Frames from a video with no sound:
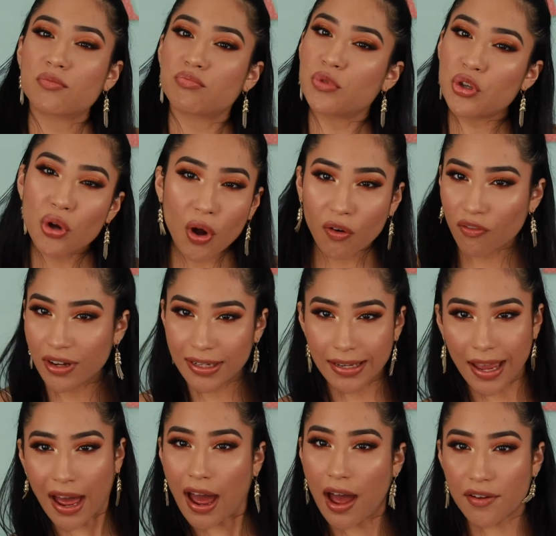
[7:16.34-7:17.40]
You don't
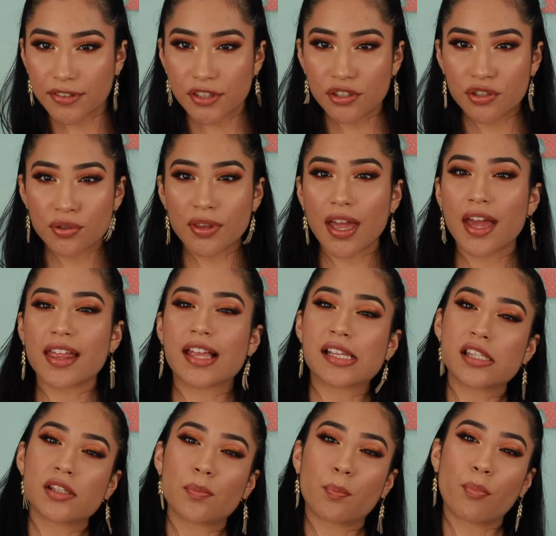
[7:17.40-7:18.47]
really have to do that.
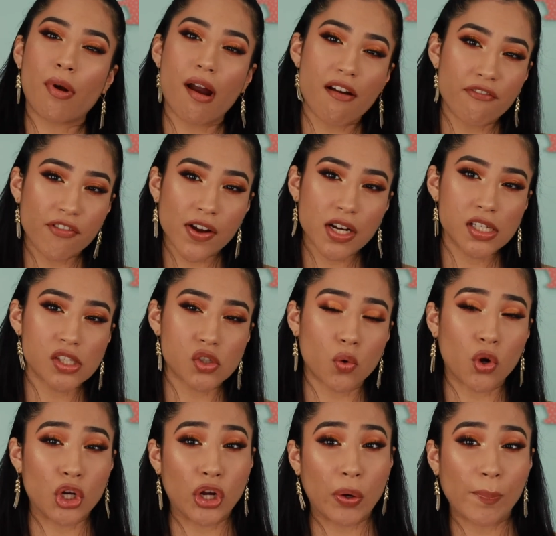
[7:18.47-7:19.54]
That's preference
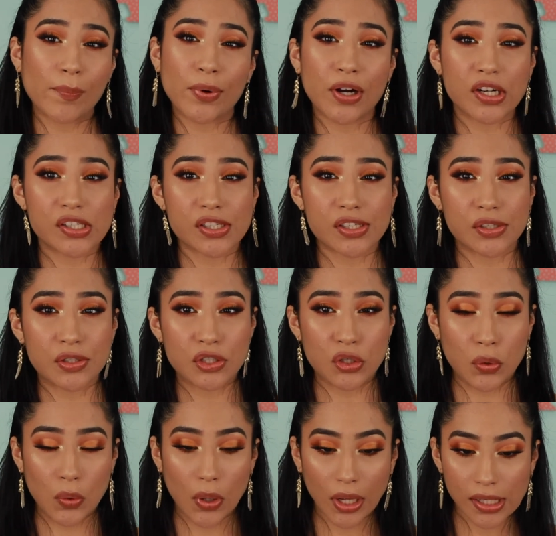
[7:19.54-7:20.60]
or your personal
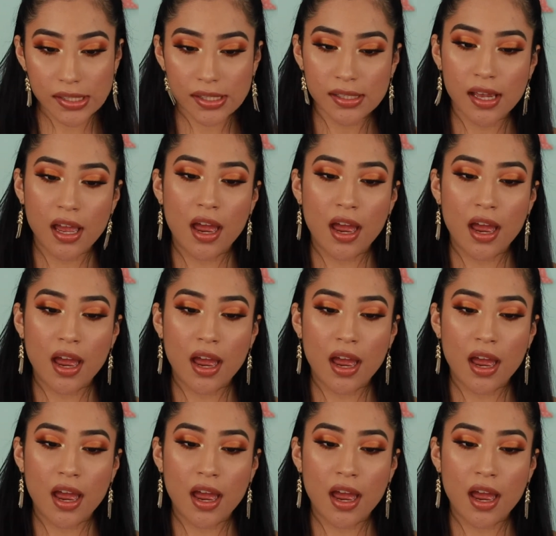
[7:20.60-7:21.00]
choice.